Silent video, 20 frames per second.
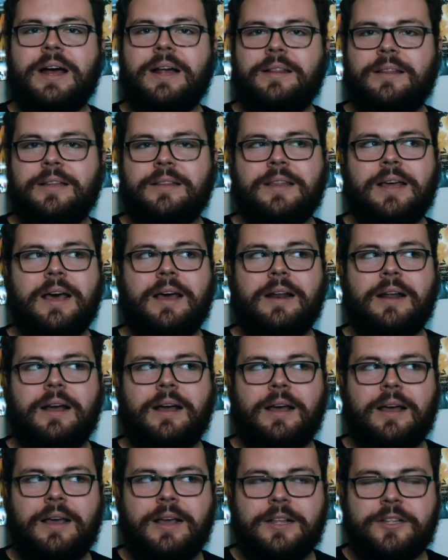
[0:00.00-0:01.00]
I think
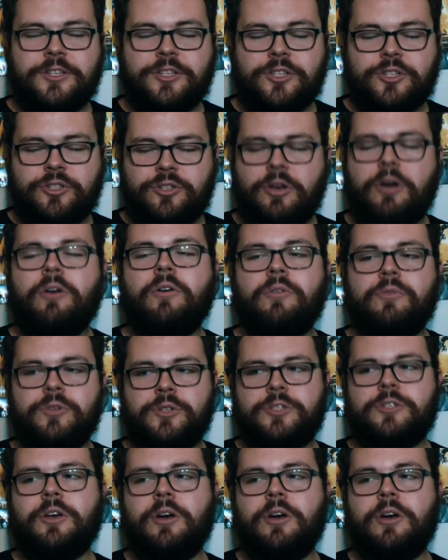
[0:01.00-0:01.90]
that it's so